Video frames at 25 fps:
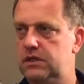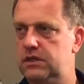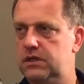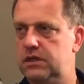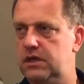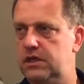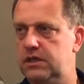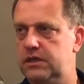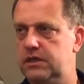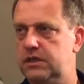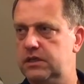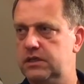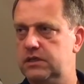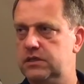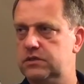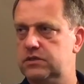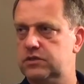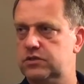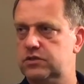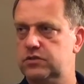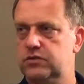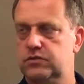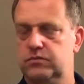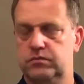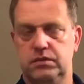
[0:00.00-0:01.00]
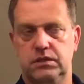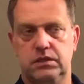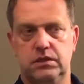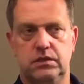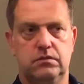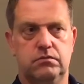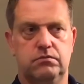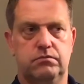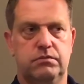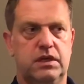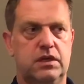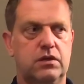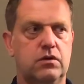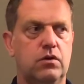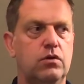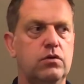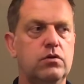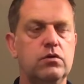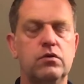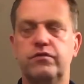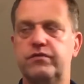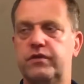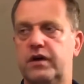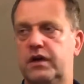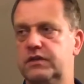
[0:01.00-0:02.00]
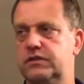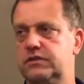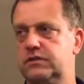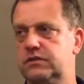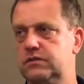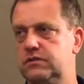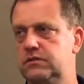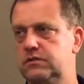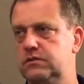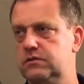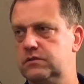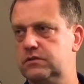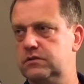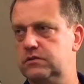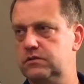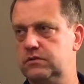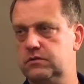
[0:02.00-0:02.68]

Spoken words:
I think it should be a big goal of us to